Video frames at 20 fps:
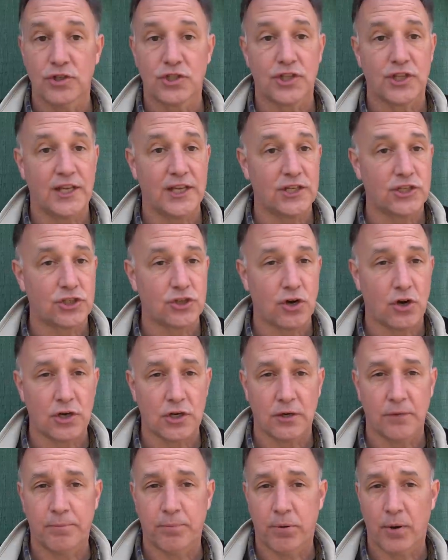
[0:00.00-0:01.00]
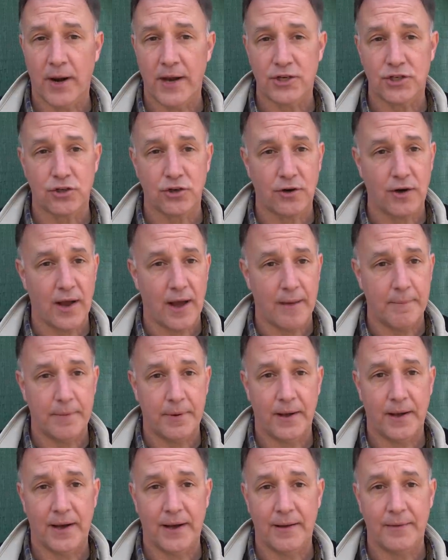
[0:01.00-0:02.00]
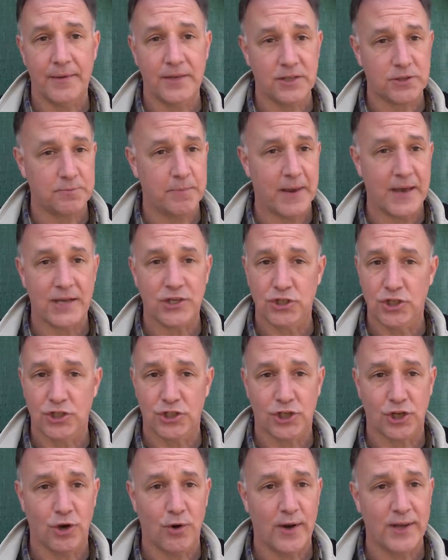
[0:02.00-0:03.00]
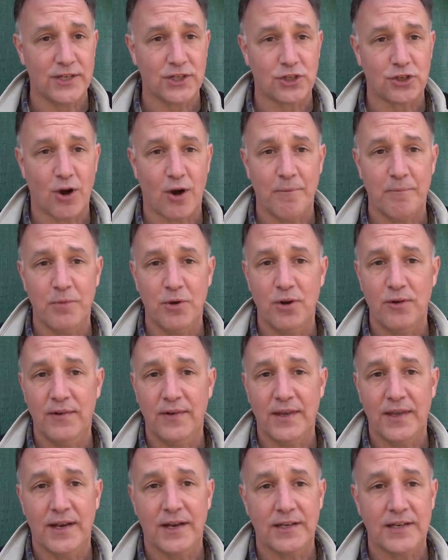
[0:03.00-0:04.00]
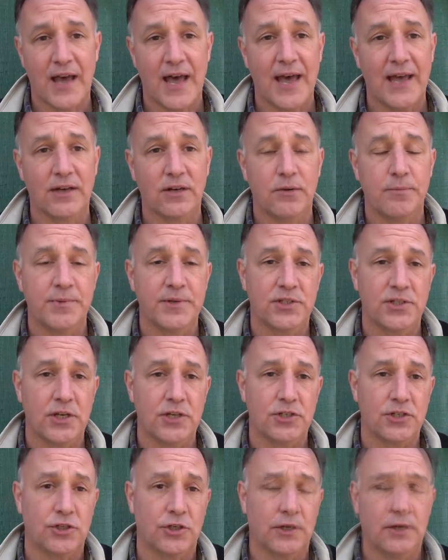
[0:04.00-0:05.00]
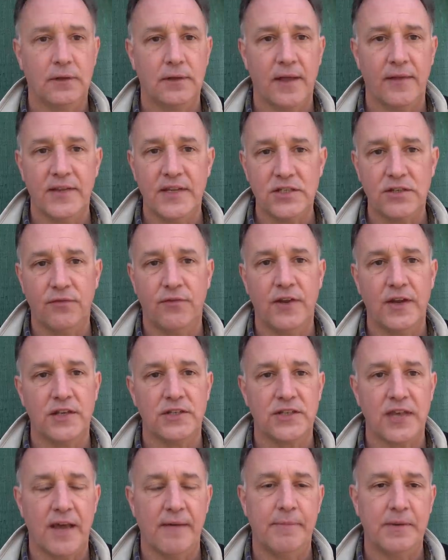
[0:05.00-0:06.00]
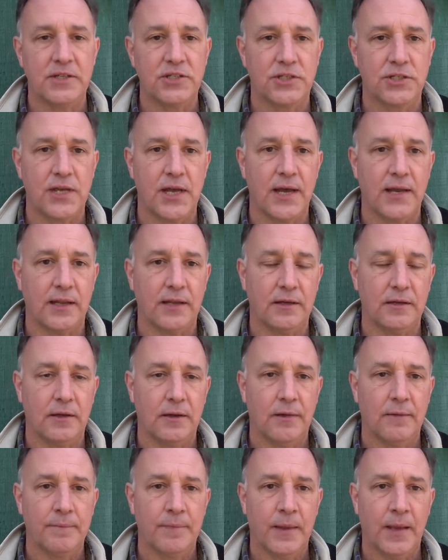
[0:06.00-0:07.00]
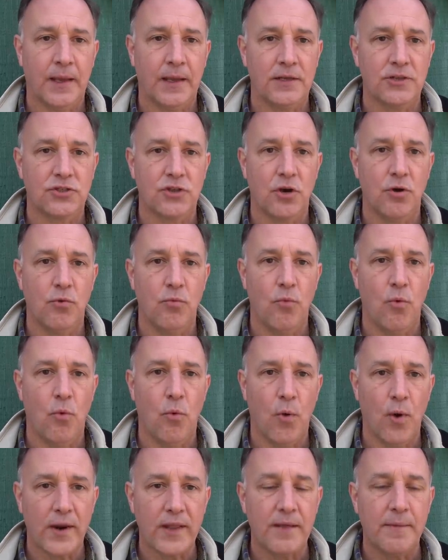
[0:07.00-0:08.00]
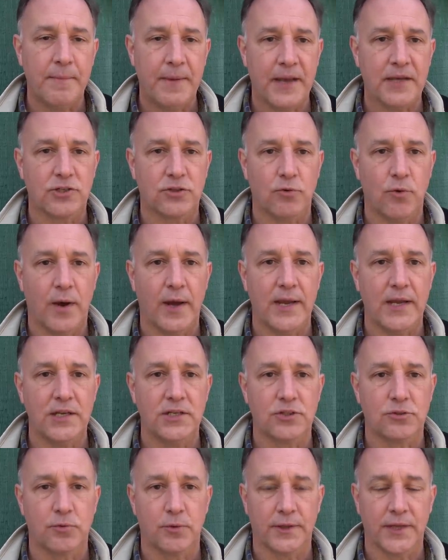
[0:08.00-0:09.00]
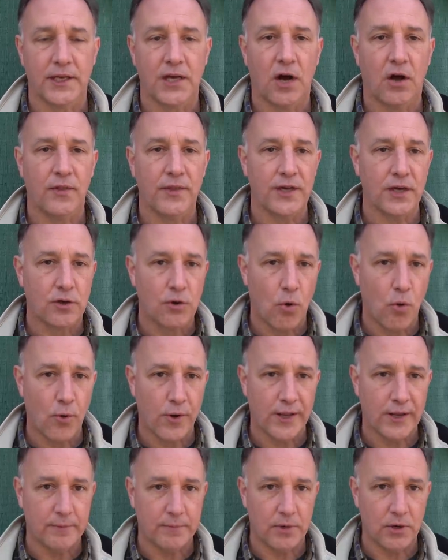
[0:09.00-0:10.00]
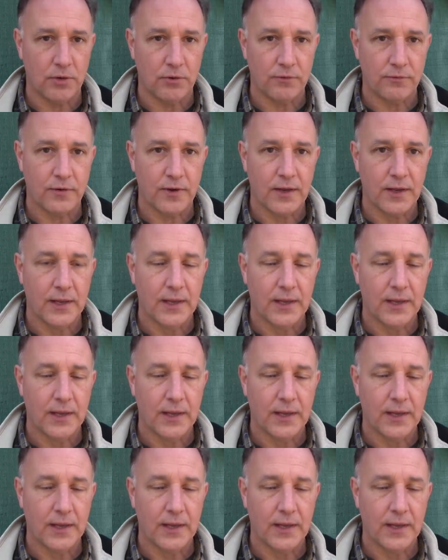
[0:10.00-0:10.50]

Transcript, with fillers: as things start to pressure up. It's best just to go ahead and start moving in a diagonal position. Now, these events have been studied. And so one of the best ways is what they call the accordion move.